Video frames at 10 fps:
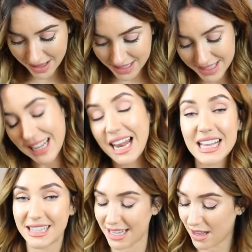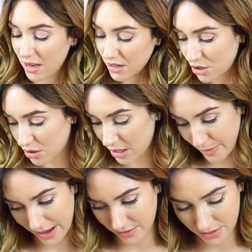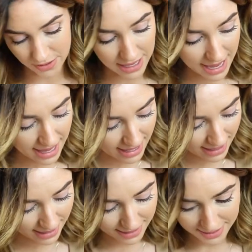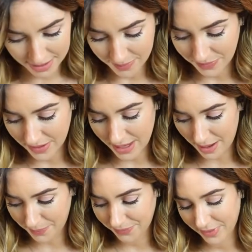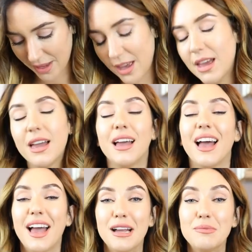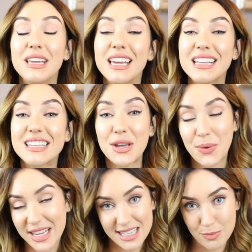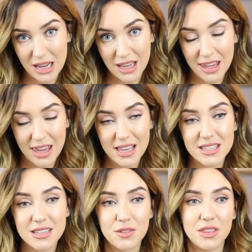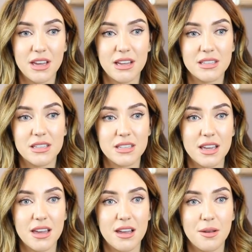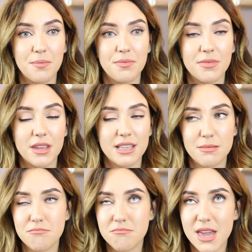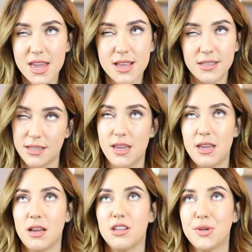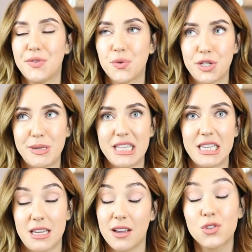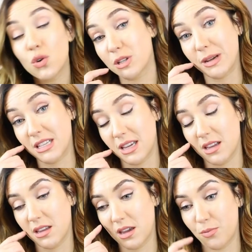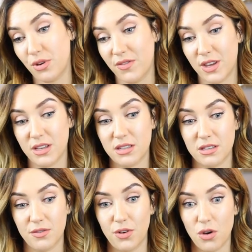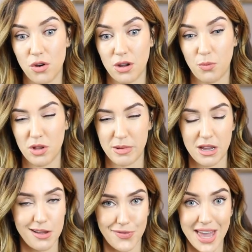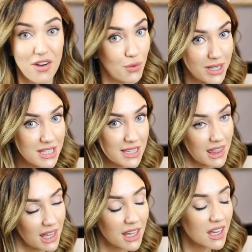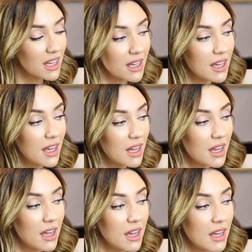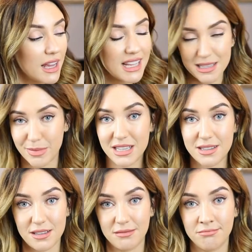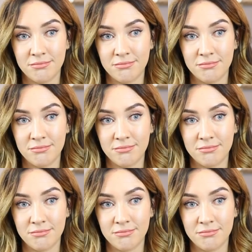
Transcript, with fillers: This is the last thing I go talk about, okay? Okay. Um, it's a weighted blanket that um, is amazing. I know I talked about that. I talked about it in a previous vlog, one of my I V F ones, I think. It's amazing.